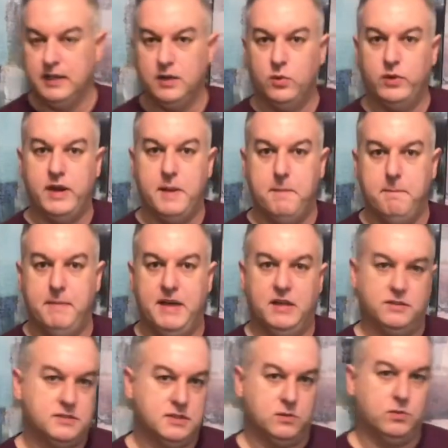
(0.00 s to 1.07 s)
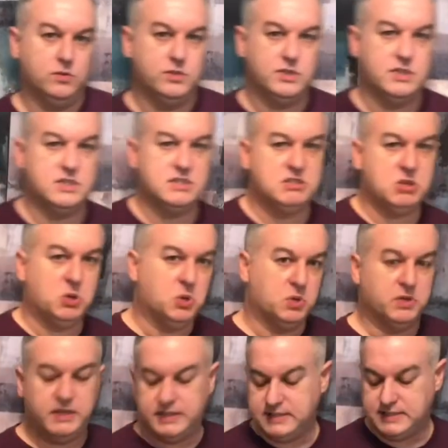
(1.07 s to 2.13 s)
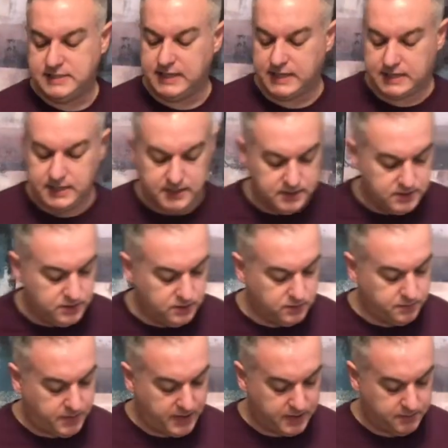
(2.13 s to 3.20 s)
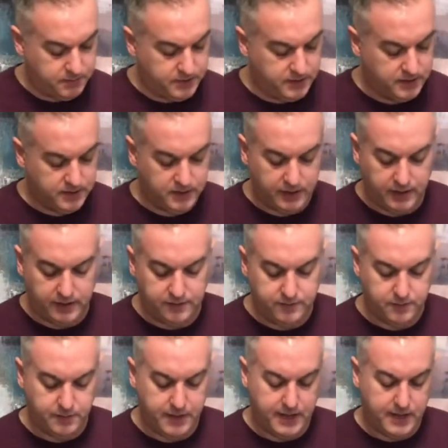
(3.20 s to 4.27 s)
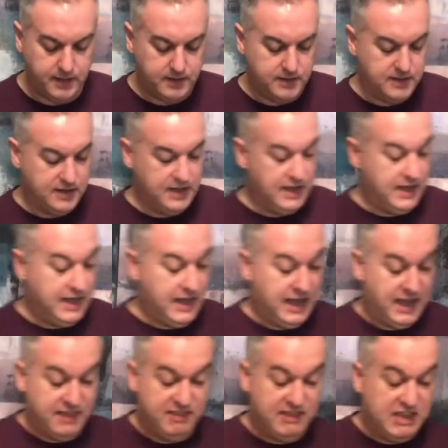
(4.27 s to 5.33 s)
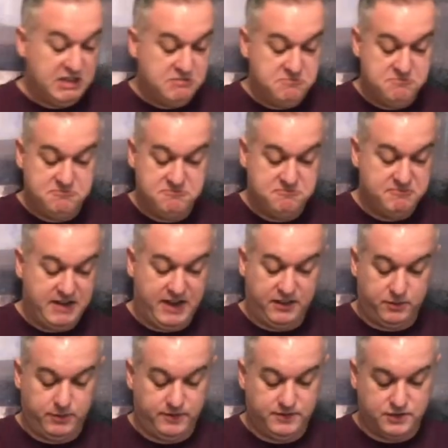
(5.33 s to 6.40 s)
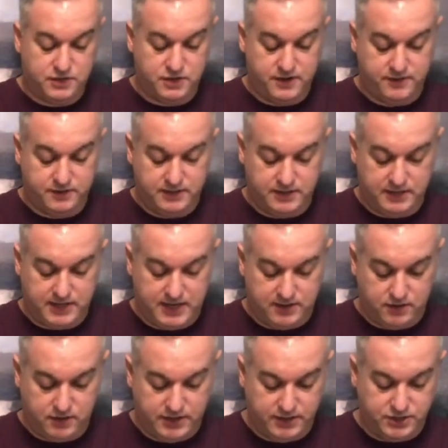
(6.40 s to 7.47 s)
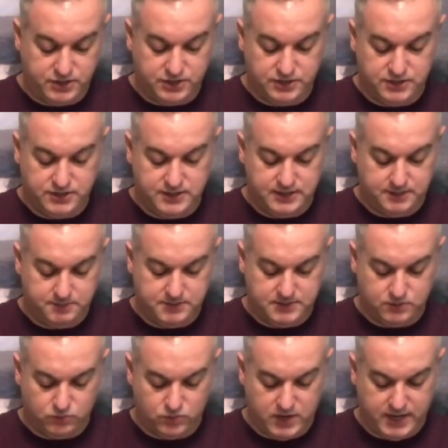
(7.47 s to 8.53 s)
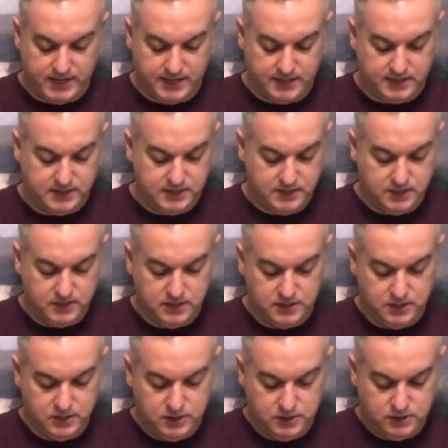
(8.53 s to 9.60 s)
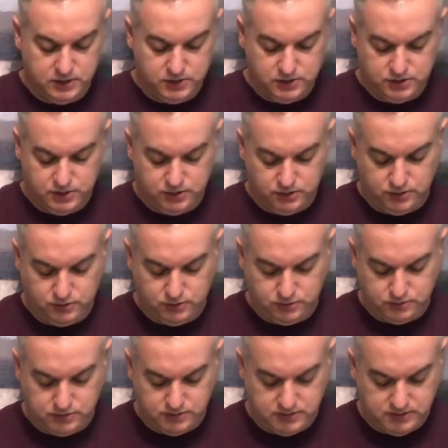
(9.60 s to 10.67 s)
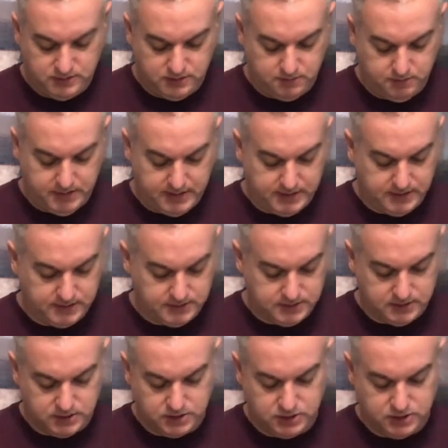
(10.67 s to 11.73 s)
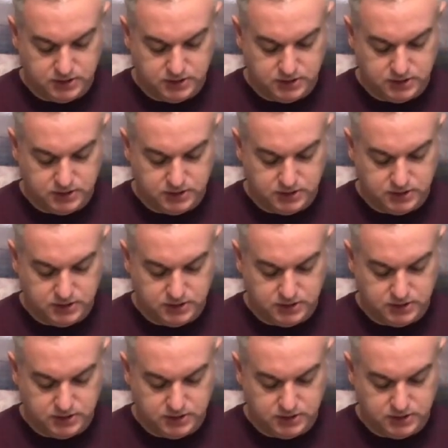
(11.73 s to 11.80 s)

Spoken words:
when it melts, it won't just totally stick to the bottom of the pan. And then, now that we've stirred everything together, it just dumps right in to the baking dish.